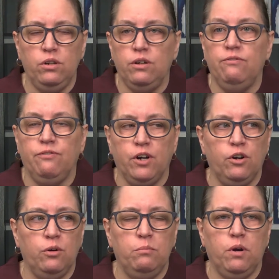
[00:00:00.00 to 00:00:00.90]

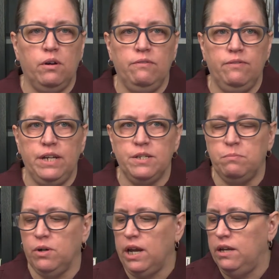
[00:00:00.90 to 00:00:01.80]
confirm on
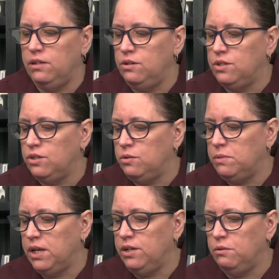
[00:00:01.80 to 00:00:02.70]
Facebook and YouTube
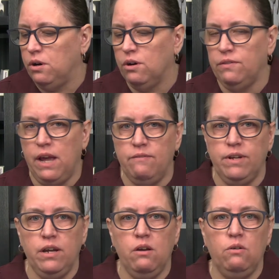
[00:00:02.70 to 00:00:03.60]
that you heard that
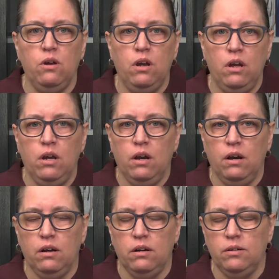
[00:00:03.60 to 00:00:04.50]
video?
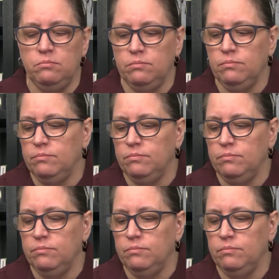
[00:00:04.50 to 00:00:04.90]
And